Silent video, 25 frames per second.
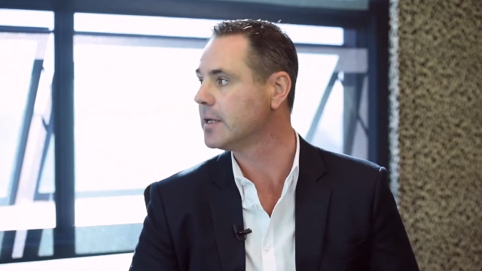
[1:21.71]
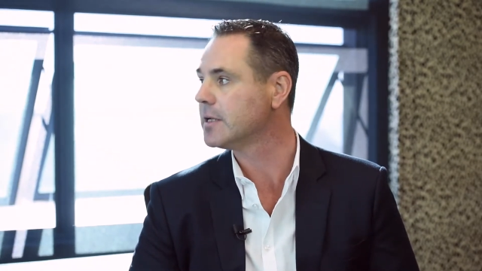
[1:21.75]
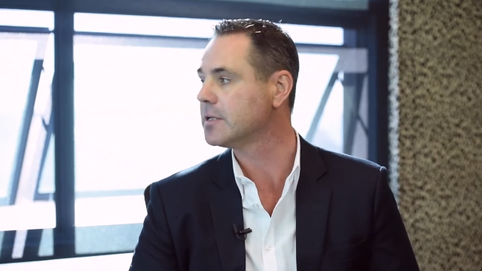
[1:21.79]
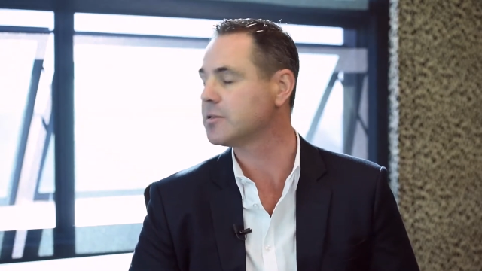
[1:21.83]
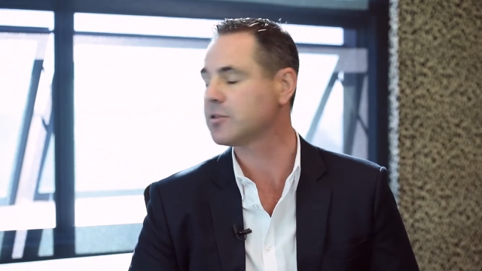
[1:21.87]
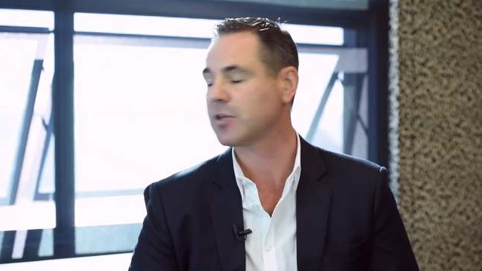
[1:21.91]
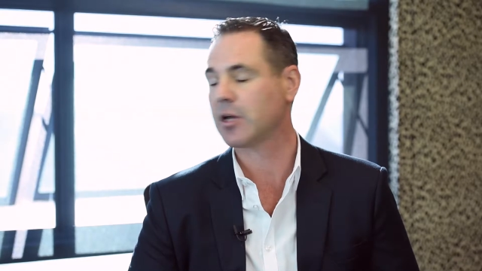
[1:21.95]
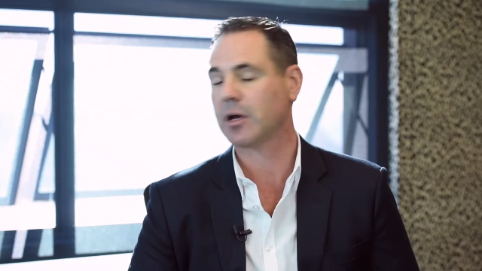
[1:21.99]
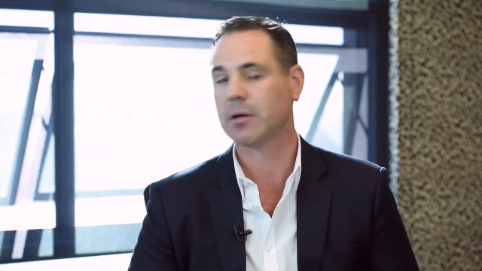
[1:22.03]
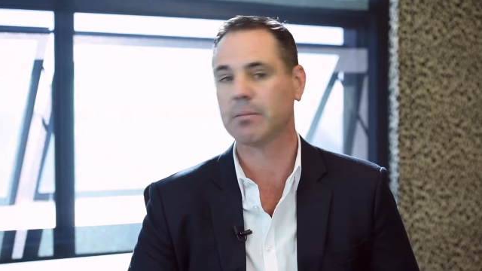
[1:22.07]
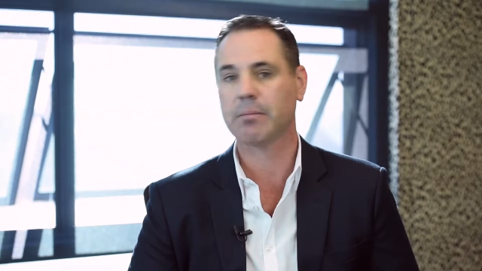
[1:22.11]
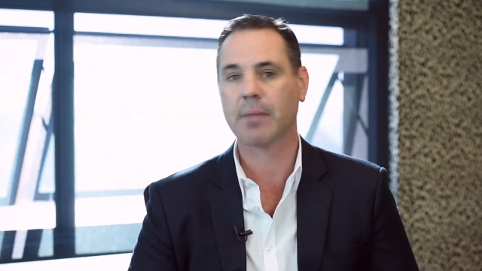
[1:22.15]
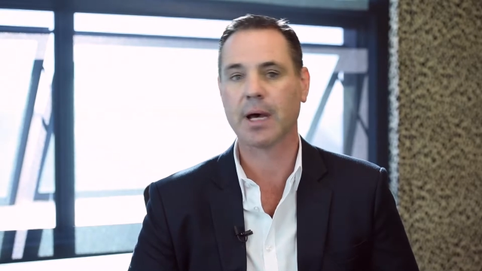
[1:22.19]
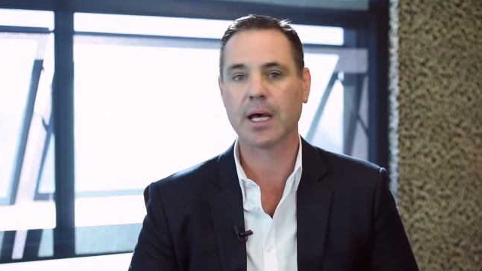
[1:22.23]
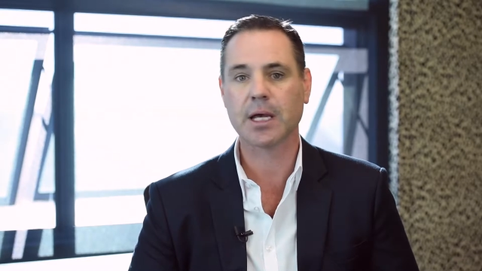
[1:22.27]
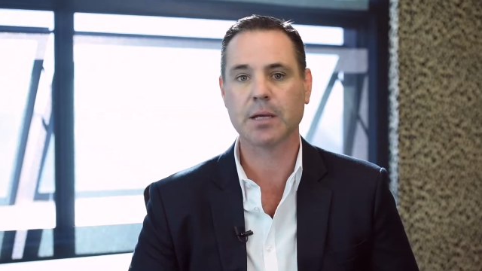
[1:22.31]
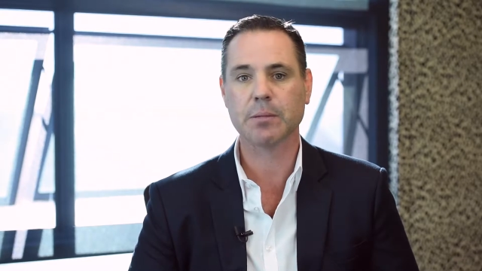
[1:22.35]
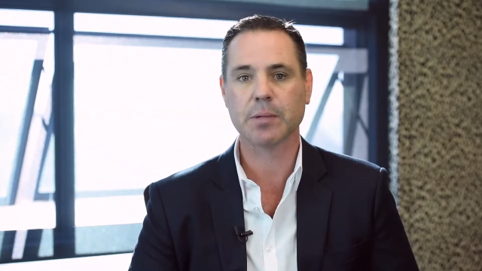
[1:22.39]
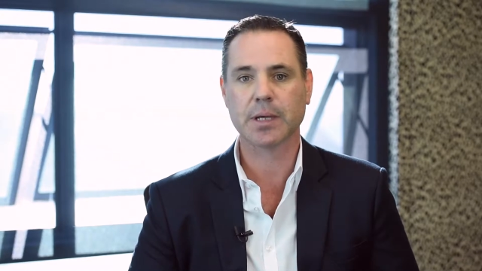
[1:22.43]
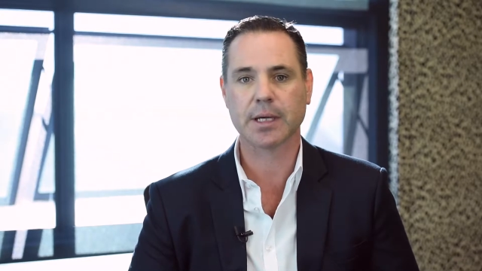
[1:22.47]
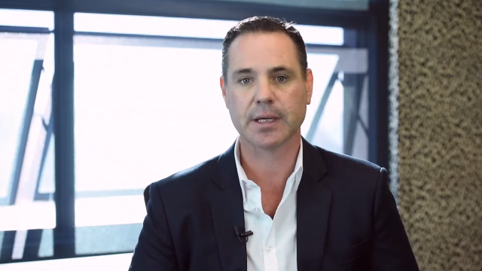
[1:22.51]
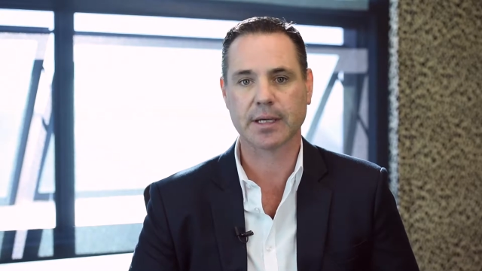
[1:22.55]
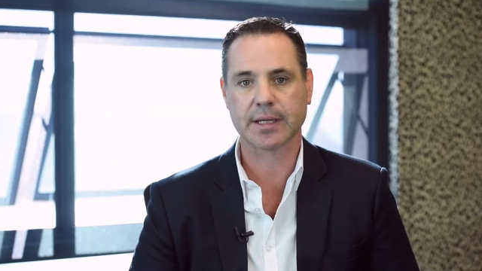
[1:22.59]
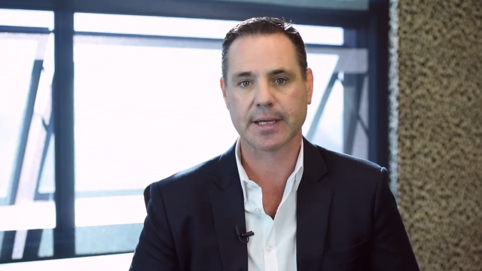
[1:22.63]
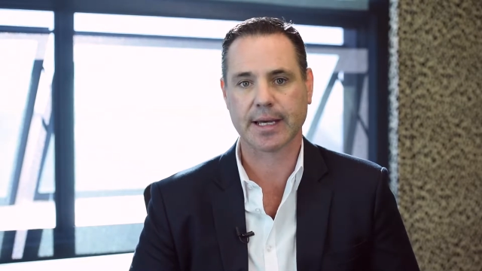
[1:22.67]
So it may
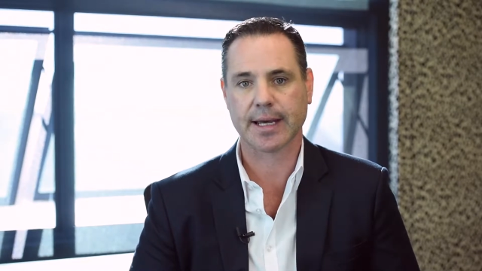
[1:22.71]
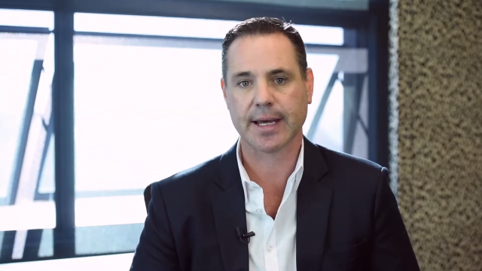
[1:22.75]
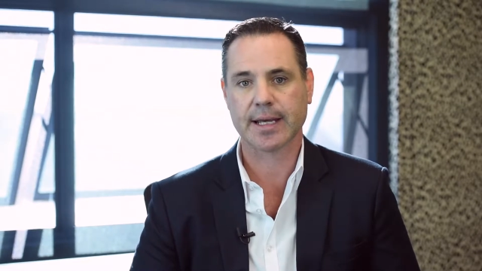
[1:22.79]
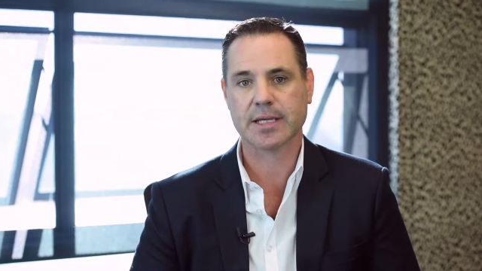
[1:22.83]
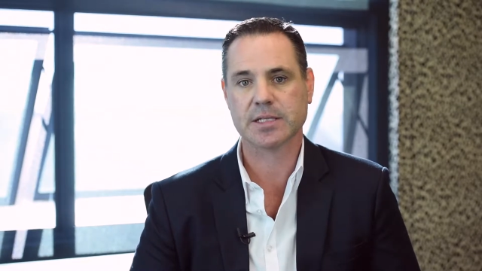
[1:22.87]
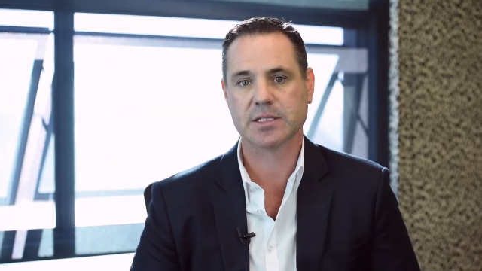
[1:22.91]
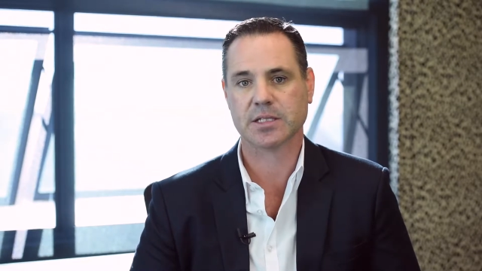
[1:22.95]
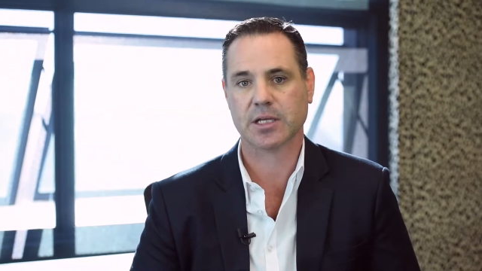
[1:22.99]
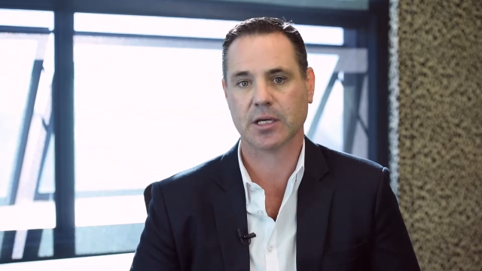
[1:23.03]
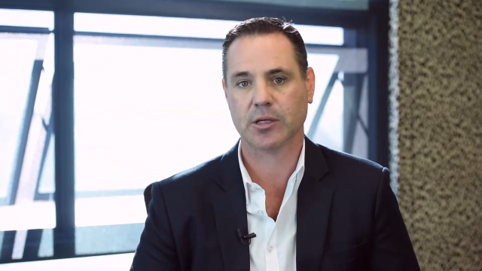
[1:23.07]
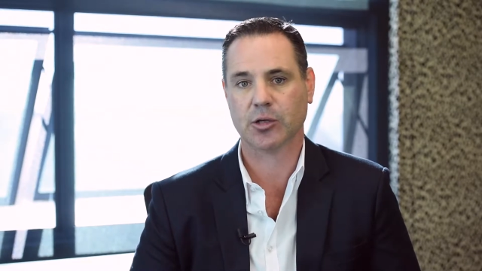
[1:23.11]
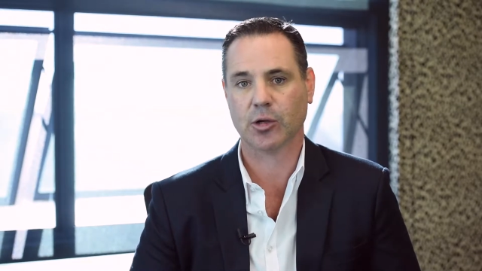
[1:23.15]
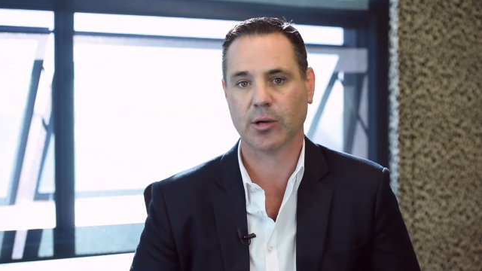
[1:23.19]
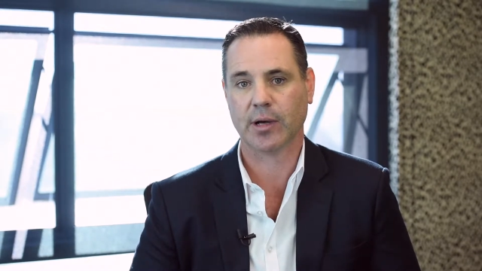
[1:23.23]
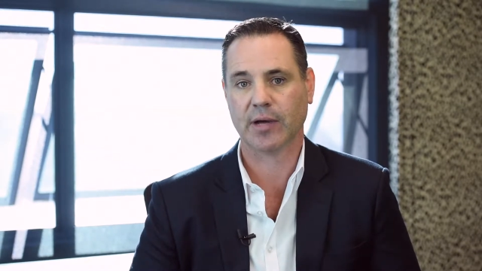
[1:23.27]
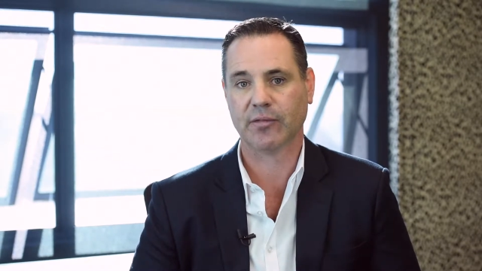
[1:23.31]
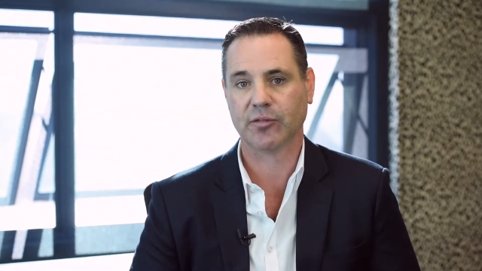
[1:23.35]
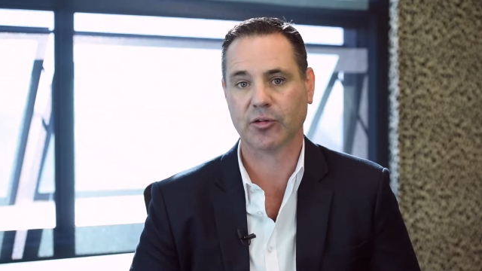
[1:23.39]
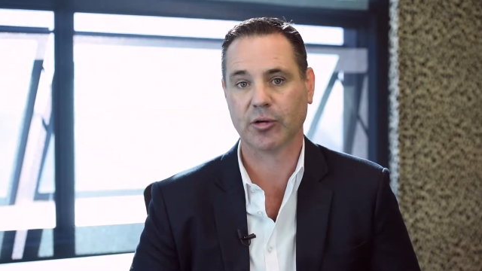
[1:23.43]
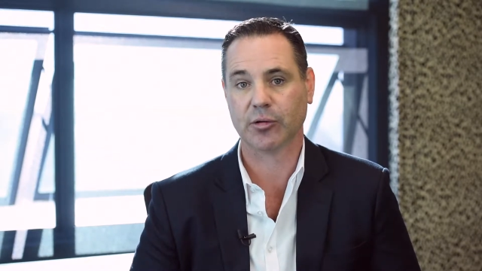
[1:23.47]
be a case that you have